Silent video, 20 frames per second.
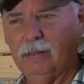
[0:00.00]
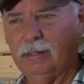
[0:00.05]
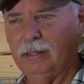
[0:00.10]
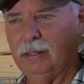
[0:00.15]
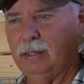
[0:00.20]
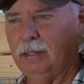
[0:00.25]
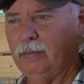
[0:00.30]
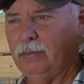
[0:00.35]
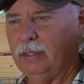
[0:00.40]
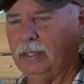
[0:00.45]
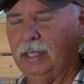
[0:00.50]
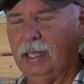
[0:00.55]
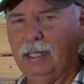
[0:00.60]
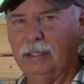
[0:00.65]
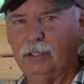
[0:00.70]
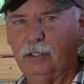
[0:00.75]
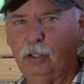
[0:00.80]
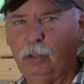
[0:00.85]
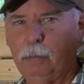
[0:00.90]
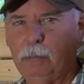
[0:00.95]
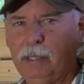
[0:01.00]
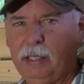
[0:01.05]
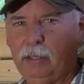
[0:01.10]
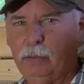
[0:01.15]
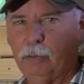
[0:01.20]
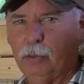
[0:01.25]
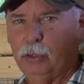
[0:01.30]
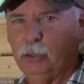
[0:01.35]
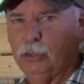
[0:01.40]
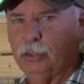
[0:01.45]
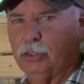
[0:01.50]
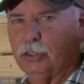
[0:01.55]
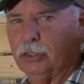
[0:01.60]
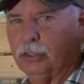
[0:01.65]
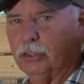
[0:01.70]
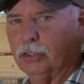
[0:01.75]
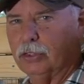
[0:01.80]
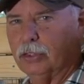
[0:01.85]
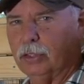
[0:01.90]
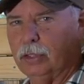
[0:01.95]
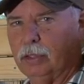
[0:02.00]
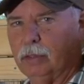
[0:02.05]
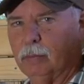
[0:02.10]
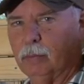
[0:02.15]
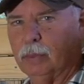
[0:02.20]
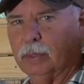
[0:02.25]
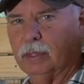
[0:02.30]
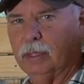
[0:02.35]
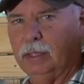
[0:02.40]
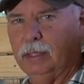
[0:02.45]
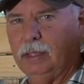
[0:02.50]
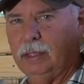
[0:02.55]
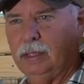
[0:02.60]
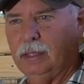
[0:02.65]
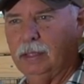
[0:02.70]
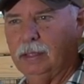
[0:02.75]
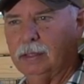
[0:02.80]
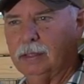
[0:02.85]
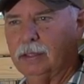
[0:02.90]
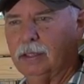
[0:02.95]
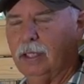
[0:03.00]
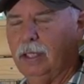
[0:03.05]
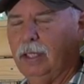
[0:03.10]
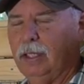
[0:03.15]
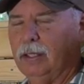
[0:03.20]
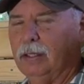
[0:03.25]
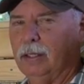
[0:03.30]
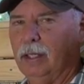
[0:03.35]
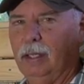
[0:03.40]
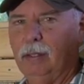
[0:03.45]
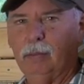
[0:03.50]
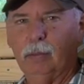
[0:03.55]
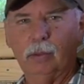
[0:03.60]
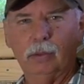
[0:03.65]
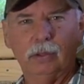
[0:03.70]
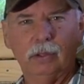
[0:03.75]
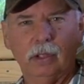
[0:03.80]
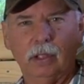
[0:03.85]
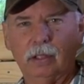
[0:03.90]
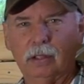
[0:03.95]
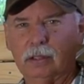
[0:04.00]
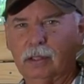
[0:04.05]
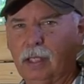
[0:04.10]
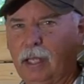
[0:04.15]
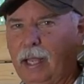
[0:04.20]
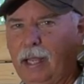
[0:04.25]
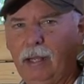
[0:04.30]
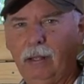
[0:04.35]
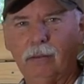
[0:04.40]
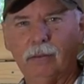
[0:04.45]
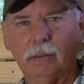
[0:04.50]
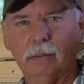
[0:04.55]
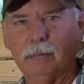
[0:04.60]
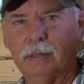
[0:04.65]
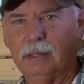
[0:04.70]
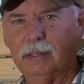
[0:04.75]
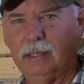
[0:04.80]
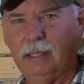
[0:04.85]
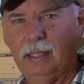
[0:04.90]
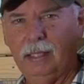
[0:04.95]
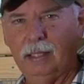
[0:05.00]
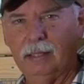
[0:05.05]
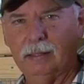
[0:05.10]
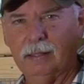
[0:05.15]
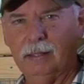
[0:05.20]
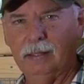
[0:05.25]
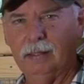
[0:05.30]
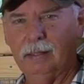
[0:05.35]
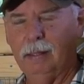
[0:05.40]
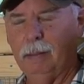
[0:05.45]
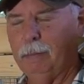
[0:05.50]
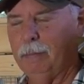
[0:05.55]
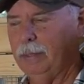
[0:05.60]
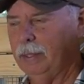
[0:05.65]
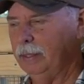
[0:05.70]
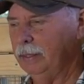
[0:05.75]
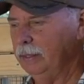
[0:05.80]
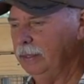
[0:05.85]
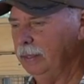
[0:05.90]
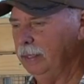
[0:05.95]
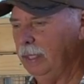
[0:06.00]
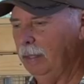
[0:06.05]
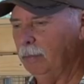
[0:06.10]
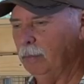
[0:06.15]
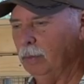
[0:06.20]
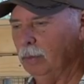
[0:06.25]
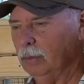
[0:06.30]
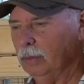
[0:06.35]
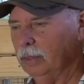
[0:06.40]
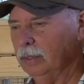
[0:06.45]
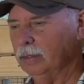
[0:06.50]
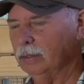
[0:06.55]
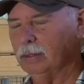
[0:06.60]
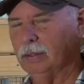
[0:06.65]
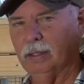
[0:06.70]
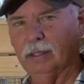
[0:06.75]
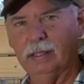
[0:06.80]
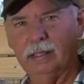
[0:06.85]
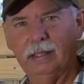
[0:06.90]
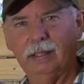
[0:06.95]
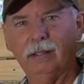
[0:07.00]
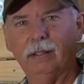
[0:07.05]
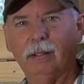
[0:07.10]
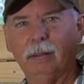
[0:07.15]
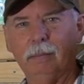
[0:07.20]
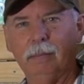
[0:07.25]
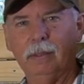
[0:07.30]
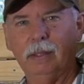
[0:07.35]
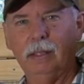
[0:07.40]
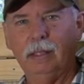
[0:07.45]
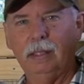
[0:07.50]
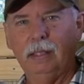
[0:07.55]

And if you got too many roosters in with the hens, they will just hound them to death. And I mean, they will literally kill them.